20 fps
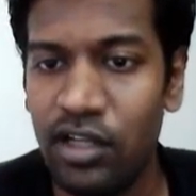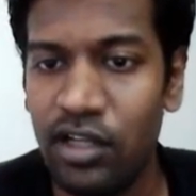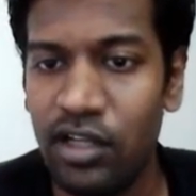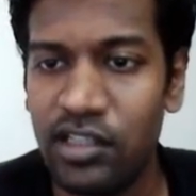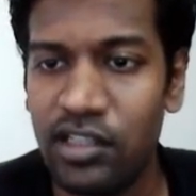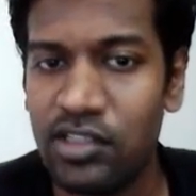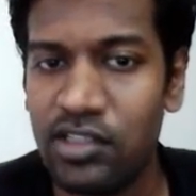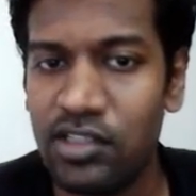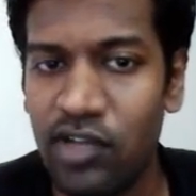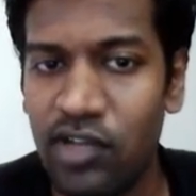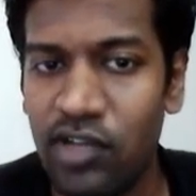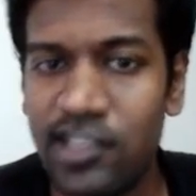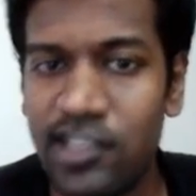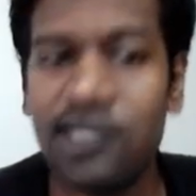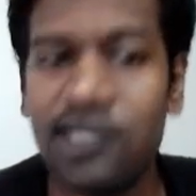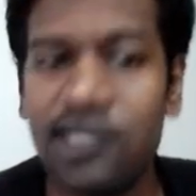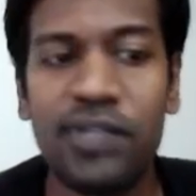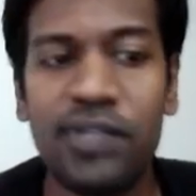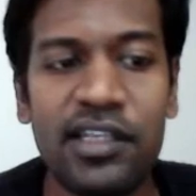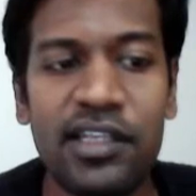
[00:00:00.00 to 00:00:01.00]
this
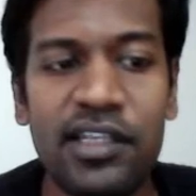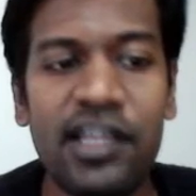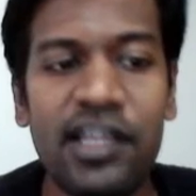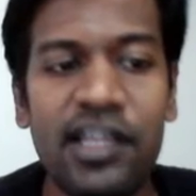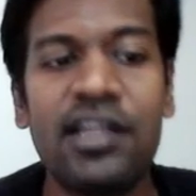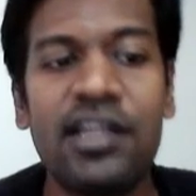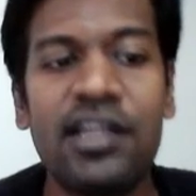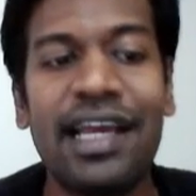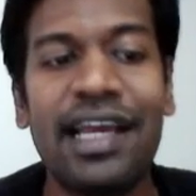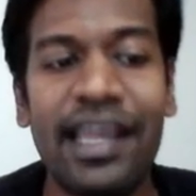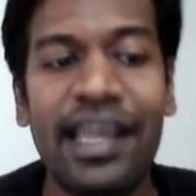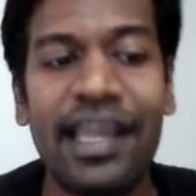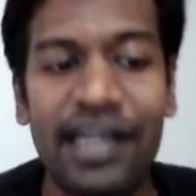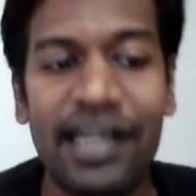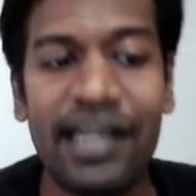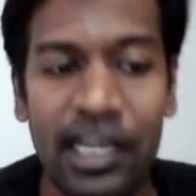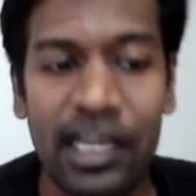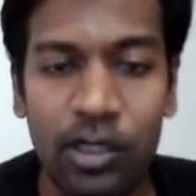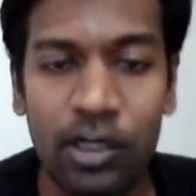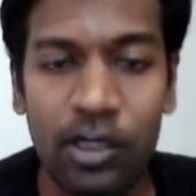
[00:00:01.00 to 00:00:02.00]
concept and then again
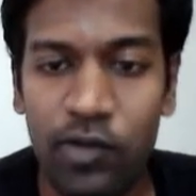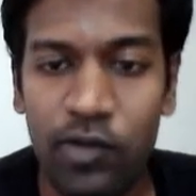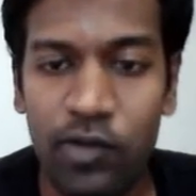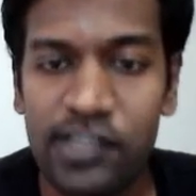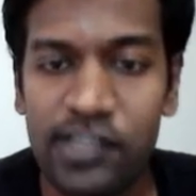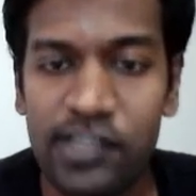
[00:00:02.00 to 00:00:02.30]
take a quiz